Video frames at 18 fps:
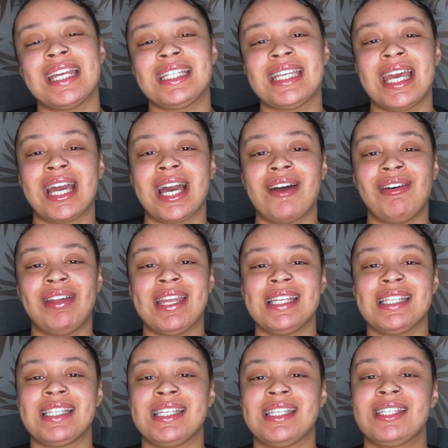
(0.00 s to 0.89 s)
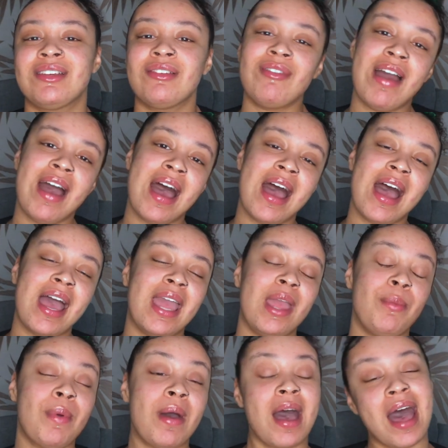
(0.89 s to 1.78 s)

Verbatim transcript: share, comment and subscribe,